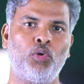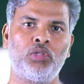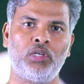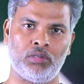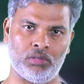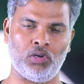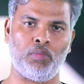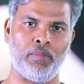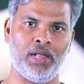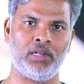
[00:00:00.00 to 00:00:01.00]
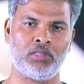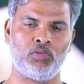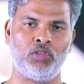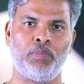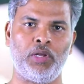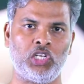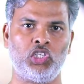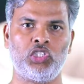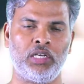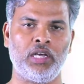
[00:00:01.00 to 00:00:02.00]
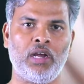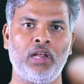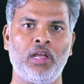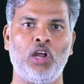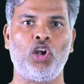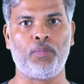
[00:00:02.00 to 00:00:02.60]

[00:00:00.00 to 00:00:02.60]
both in males with pre-existing hair and